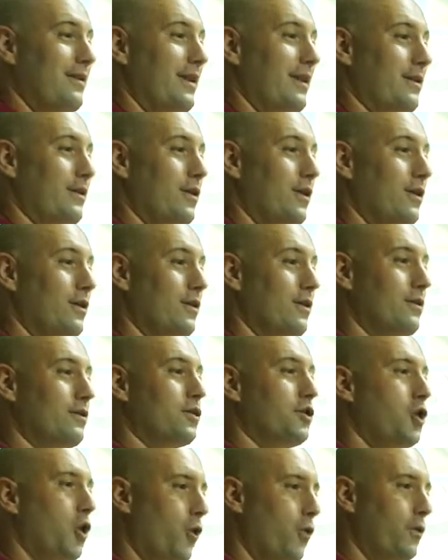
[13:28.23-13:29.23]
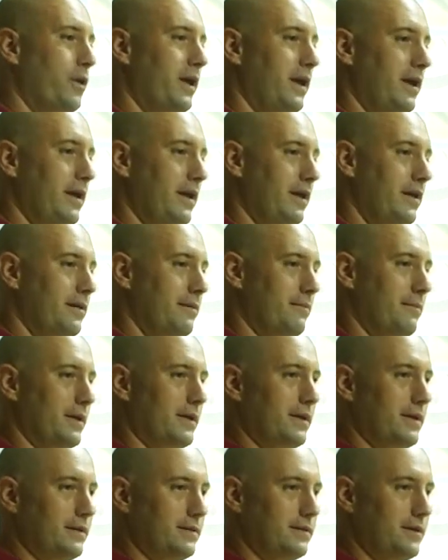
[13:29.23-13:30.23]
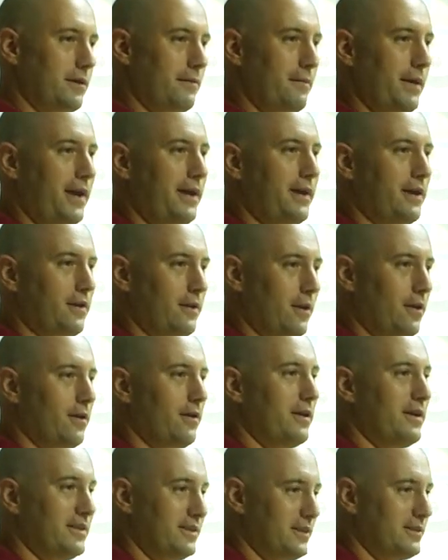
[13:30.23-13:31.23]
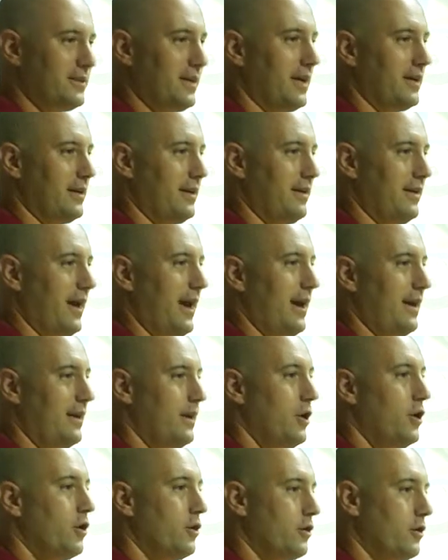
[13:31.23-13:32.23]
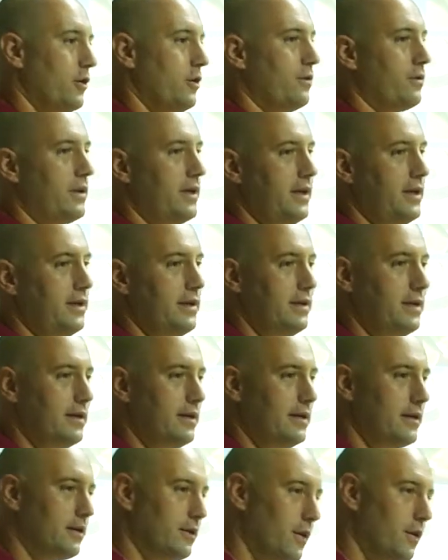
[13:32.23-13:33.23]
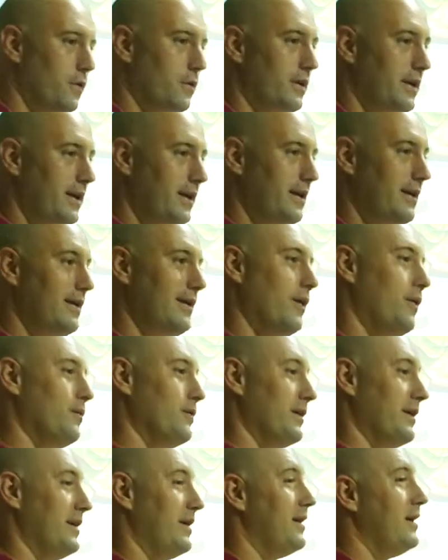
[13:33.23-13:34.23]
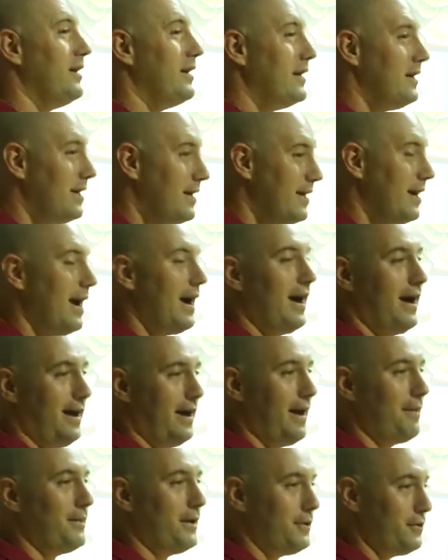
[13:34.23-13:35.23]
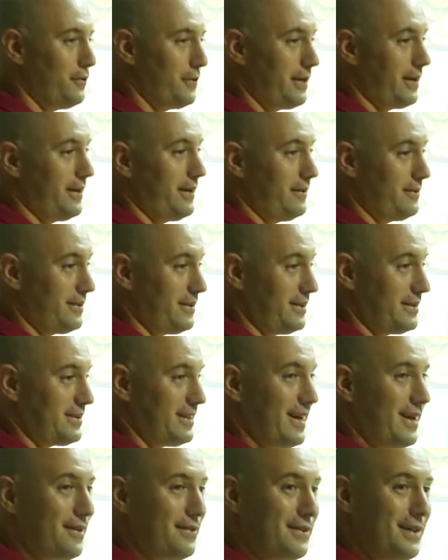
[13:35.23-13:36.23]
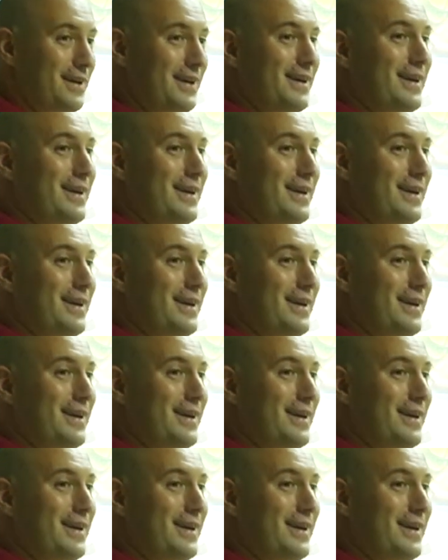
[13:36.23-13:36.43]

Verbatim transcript: They're called koki because their mating call is exactly that. Koki, koki, only I'm not doing it nearly as loud.